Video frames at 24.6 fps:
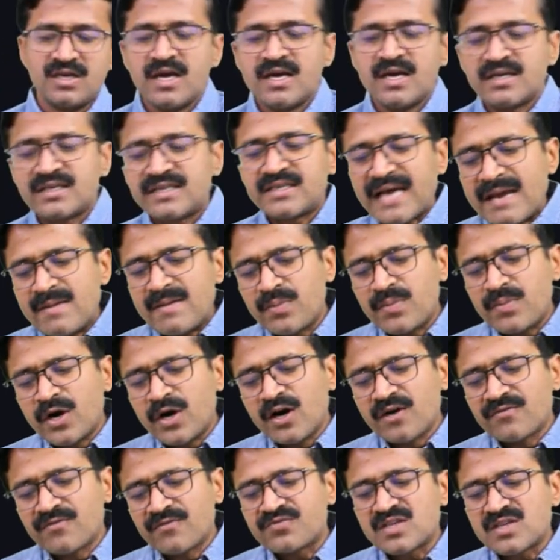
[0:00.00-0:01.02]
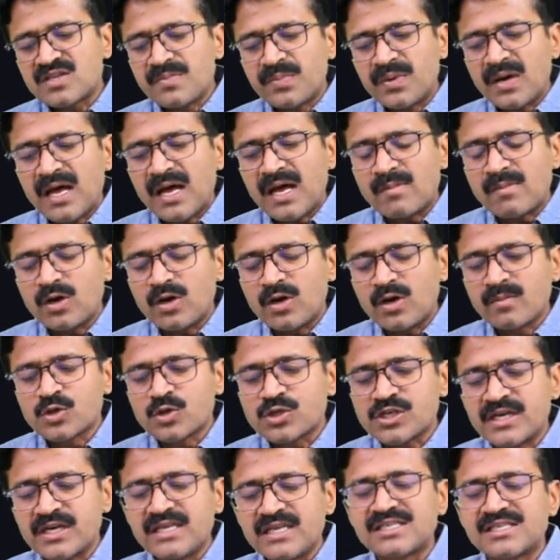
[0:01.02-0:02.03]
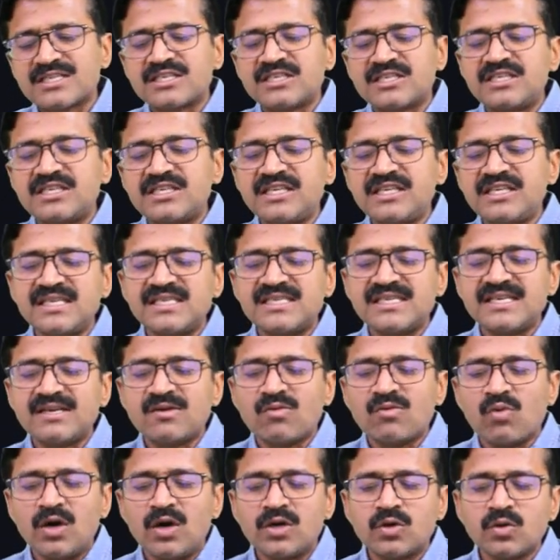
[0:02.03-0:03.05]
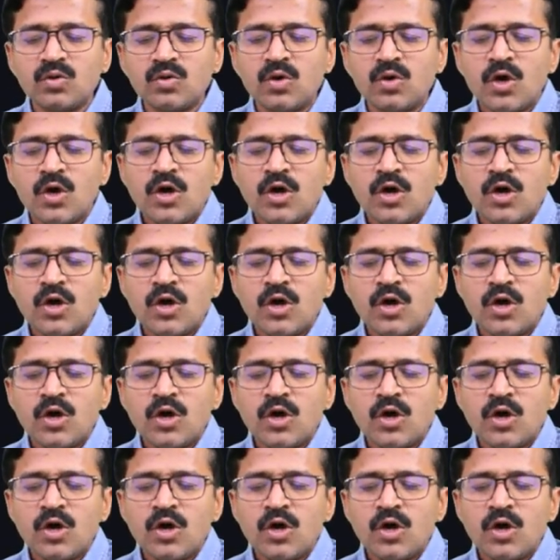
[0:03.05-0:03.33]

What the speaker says: Time period of simple harmonic motion is T is equal to